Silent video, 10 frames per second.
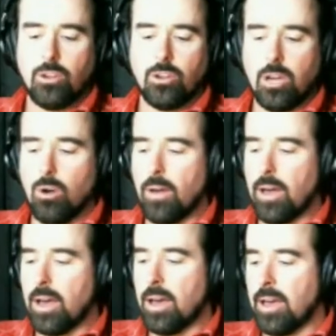
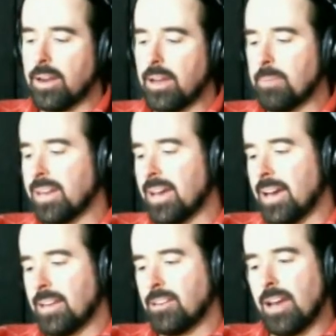and I mean,
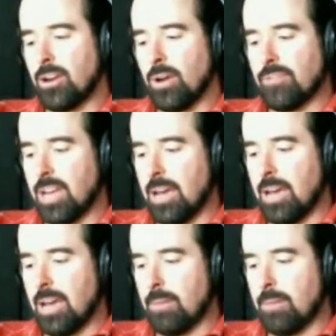I don't have time.